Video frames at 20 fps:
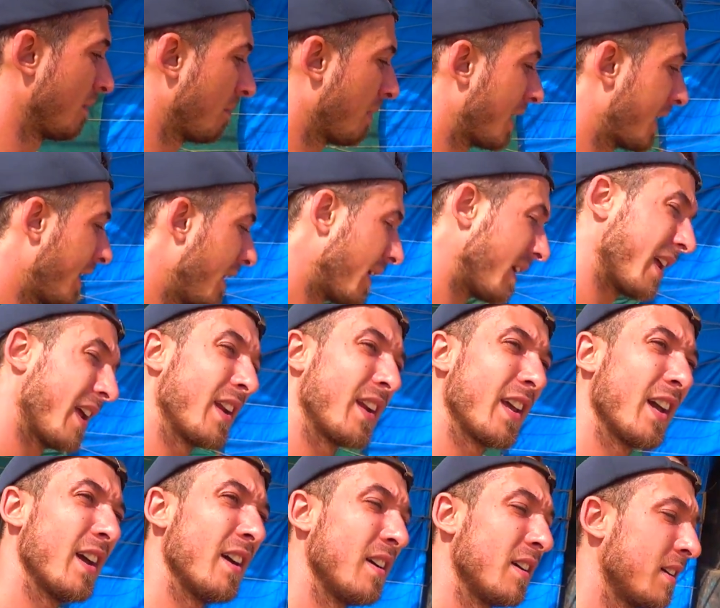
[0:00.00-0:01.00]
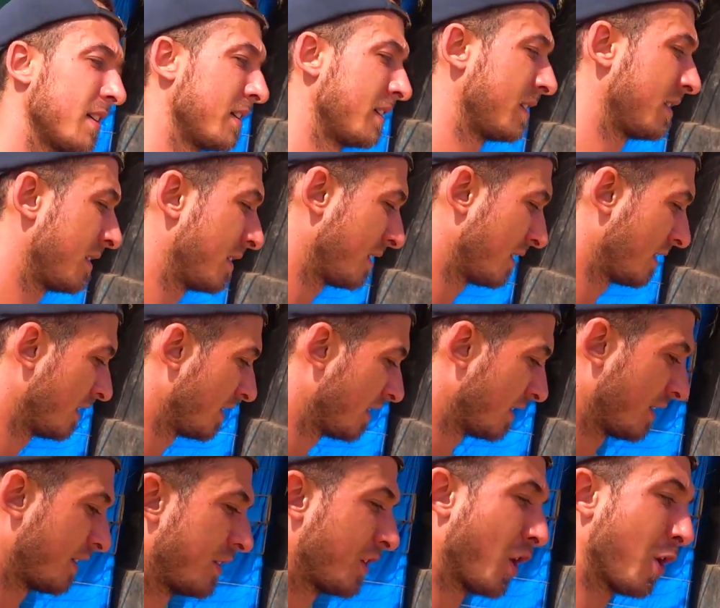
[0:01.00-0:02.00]
but here in India
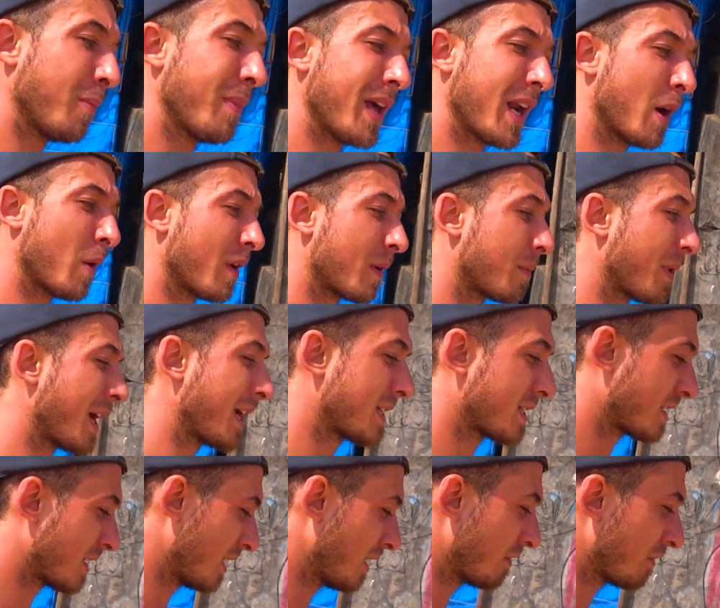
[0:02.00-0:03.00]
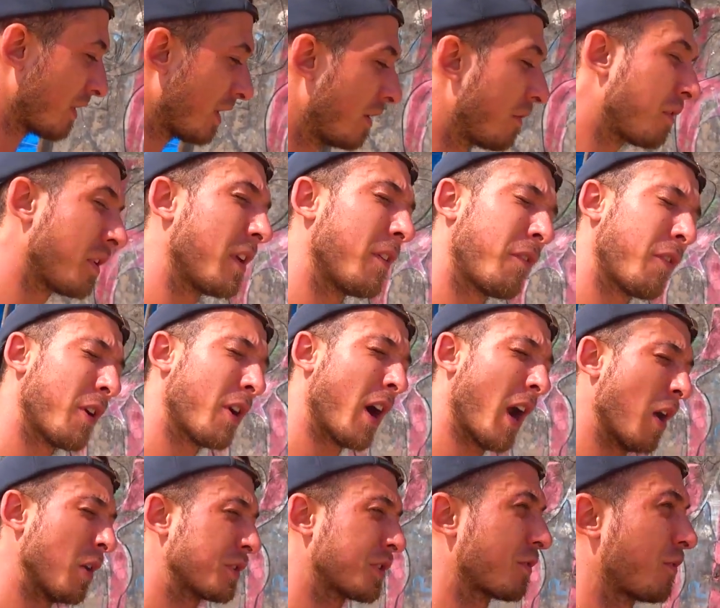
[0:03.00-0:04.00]
no matter what breaks even, even if your
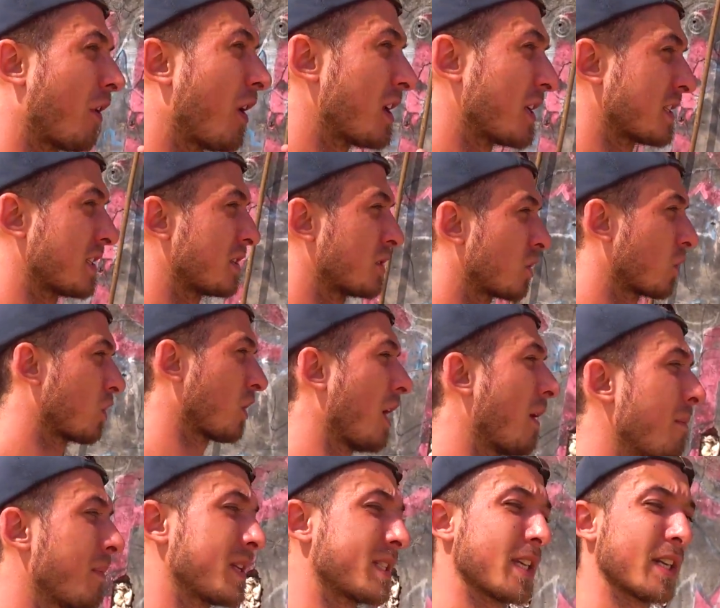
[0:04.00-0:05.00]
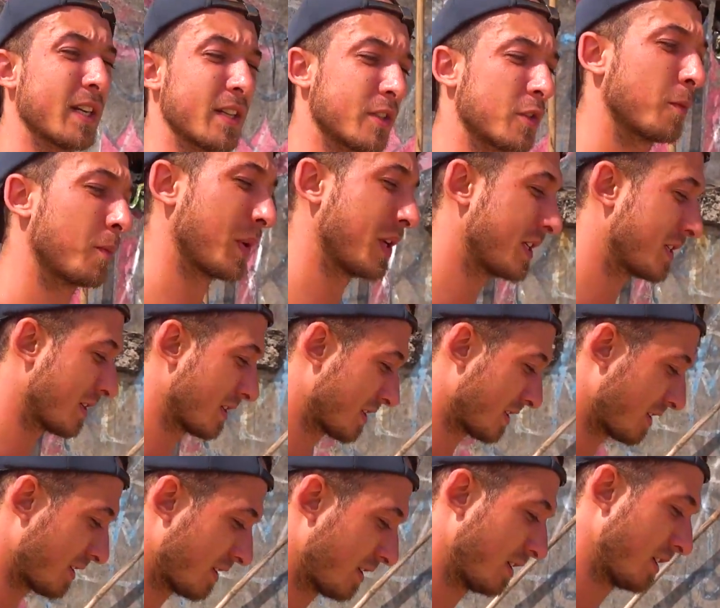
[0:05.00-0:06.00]
house falls into crumbles and into
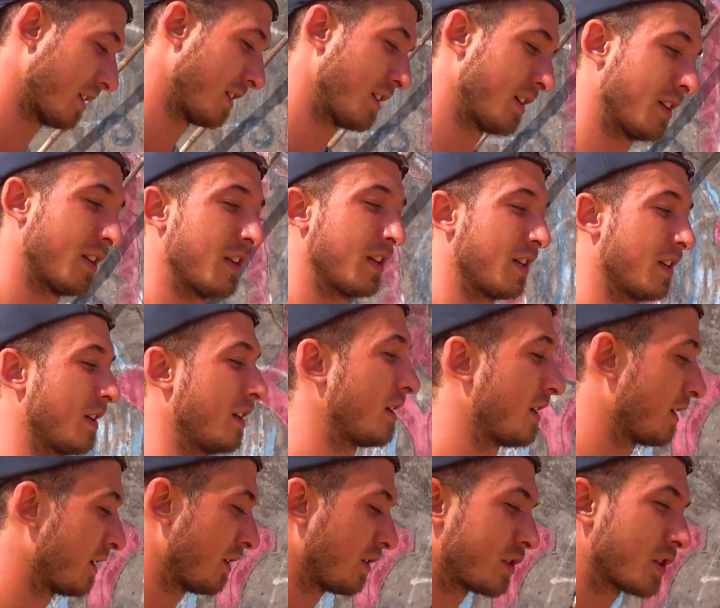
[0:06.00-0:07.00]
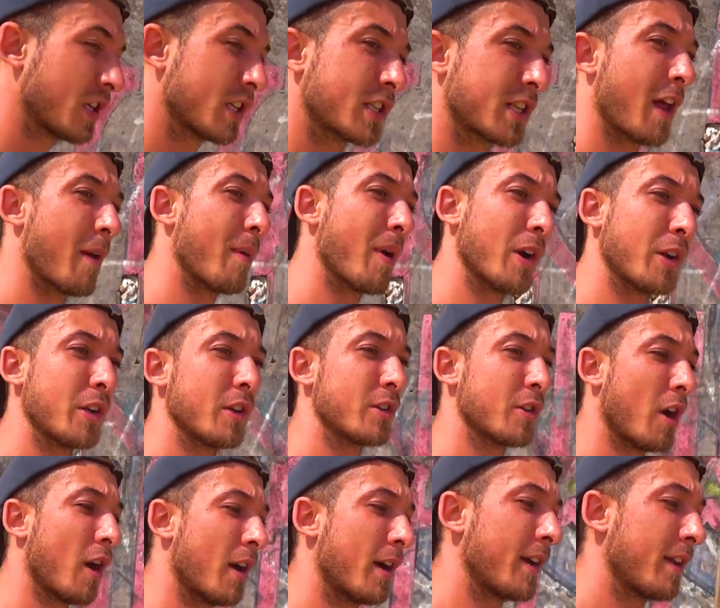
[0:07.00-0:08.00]
pieces you just step out your
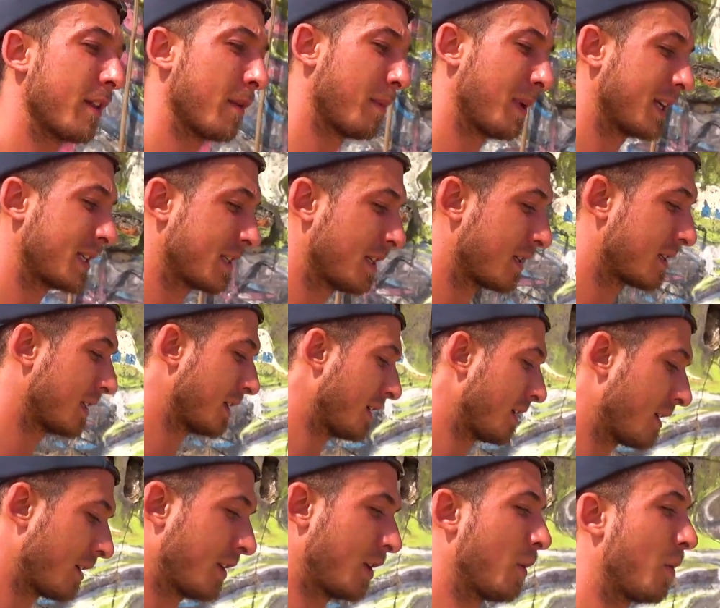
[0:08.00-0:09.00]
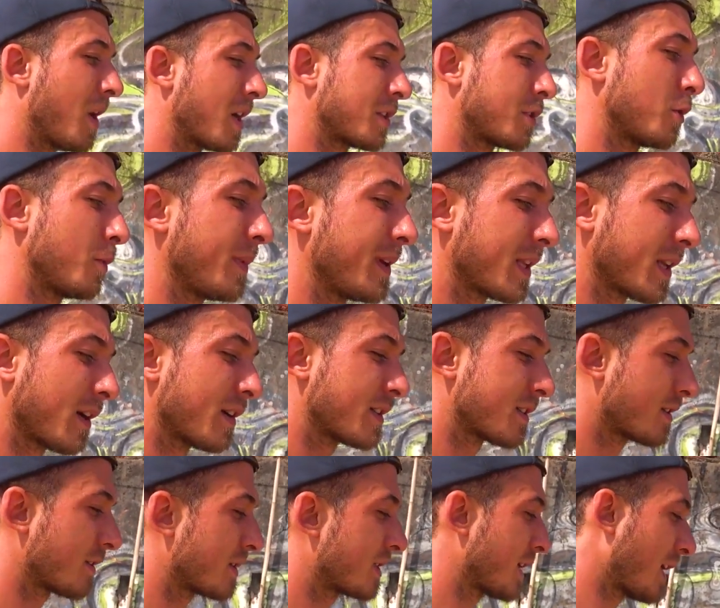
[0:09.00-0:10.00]
door in the big city you walk two
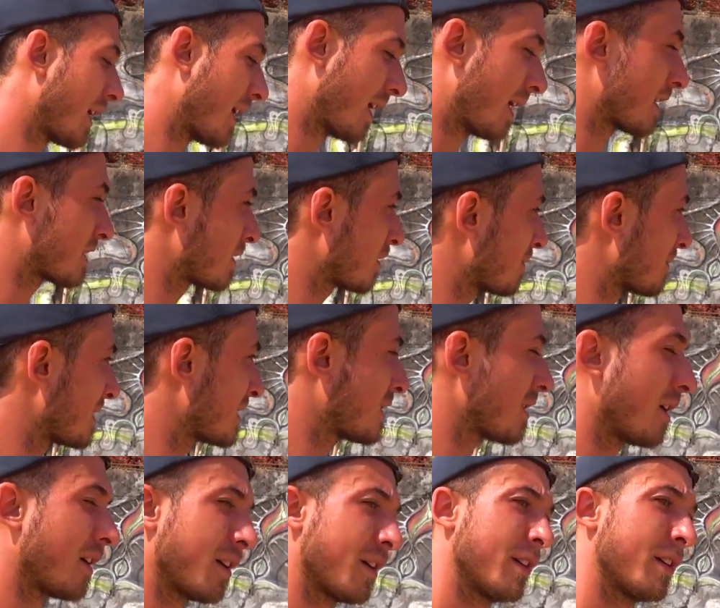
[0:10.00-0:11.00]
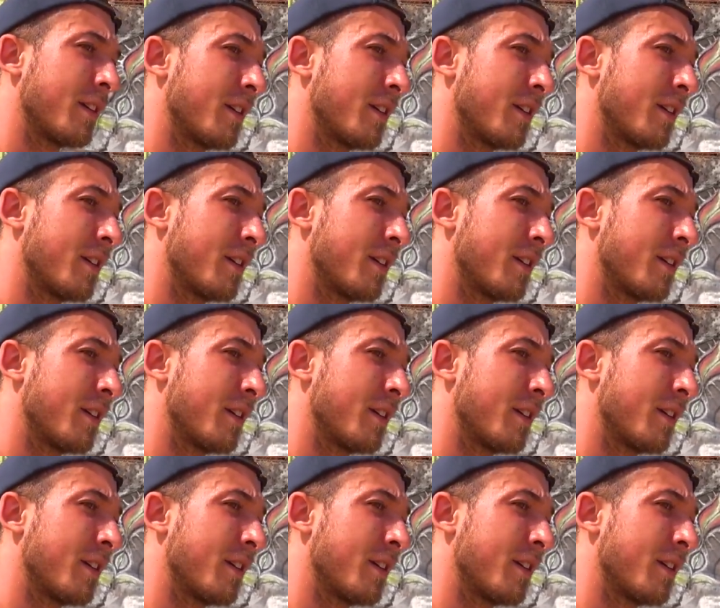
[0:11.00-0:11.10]
meters you say excuse me sir